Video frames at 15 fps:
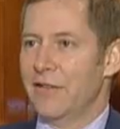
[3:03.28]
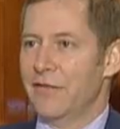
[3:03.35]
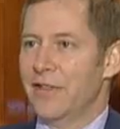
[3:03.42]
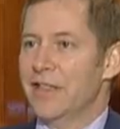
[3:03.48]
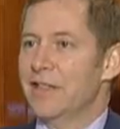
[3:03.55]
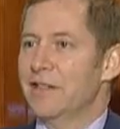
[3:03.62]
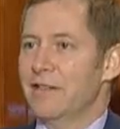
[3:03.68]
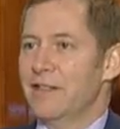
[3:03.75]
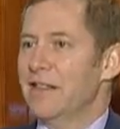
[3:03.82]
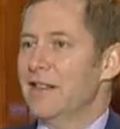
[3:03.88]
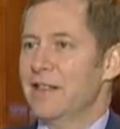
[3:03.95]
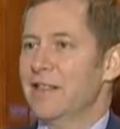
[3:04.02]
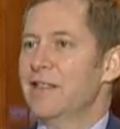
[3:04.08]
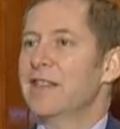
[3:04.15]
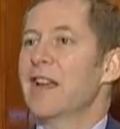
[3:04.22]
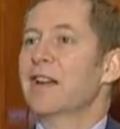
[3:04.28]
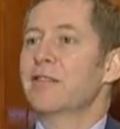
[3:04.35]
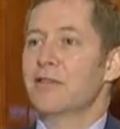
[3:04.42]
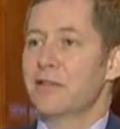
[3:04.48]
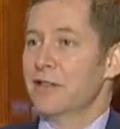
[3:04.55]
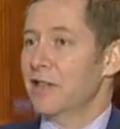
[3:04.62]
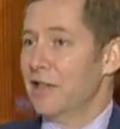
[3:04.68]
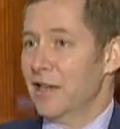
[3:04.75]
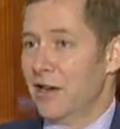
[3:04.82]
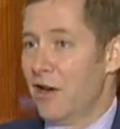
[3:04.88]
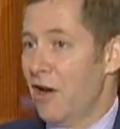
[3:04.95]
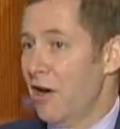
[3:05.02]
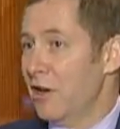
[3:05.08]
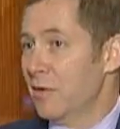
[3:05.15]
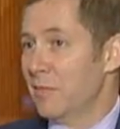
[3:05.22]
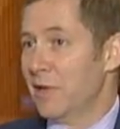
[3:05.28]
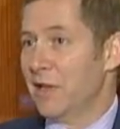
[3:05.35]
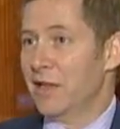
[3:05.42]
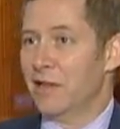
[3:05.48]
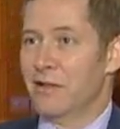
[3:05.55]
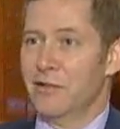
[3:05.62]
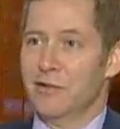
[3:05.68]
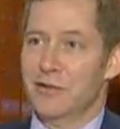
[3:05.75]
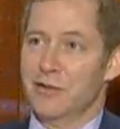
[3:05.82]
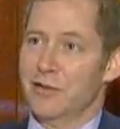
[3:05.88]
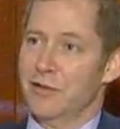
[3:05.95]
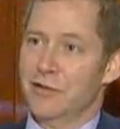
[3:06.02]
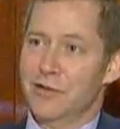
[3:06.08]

of sectors of the economy. There's